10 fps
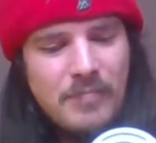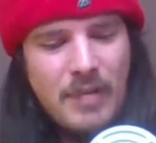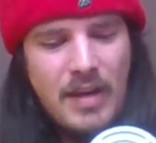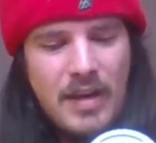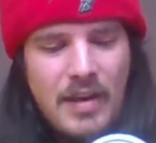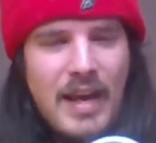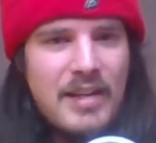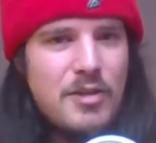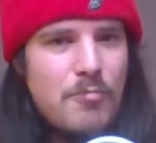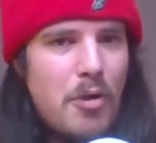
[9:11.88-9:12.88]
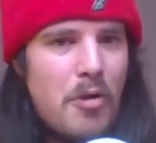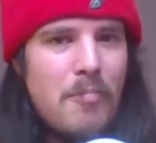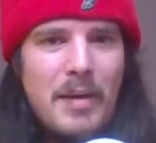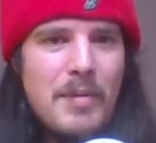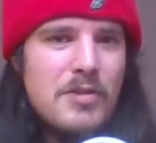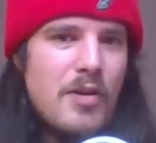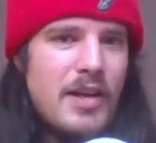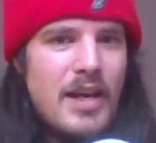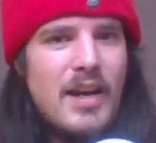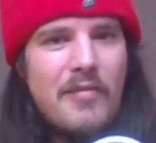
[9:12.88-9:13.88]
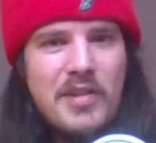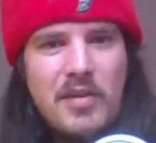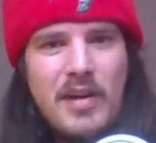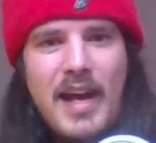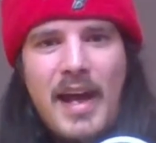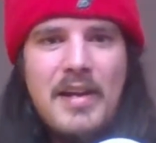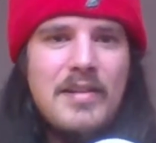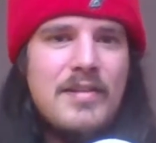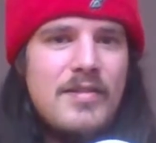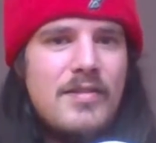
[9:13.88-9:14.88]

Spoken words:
in that spot. Maybe try and get another tight end.